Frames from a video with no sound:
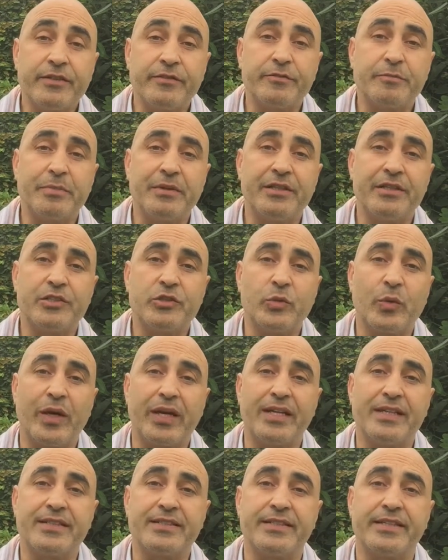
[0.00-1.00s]

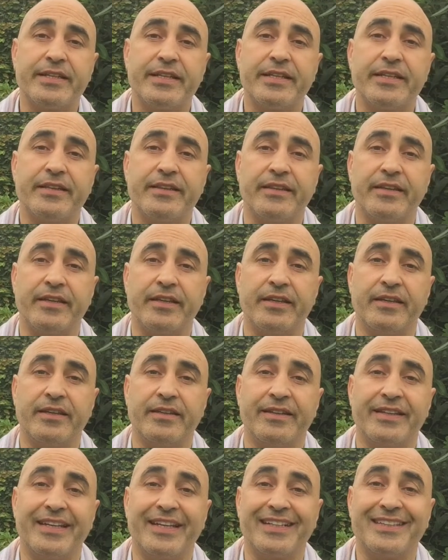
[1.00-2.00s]
spirituality,
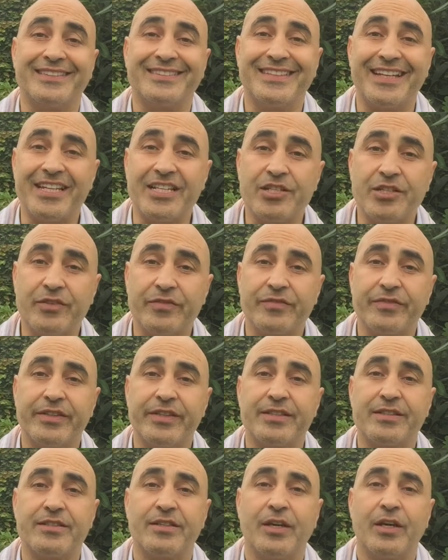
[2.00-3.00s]
the extent of
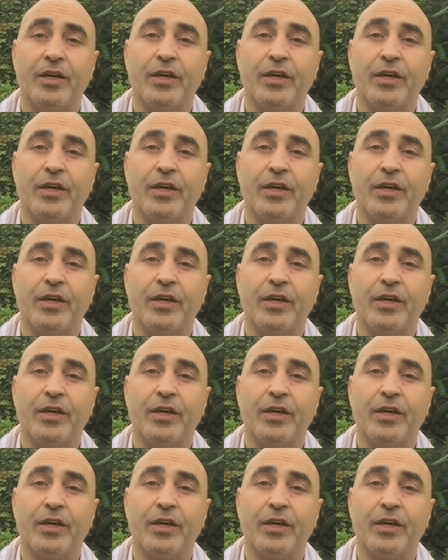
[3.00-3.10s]
it,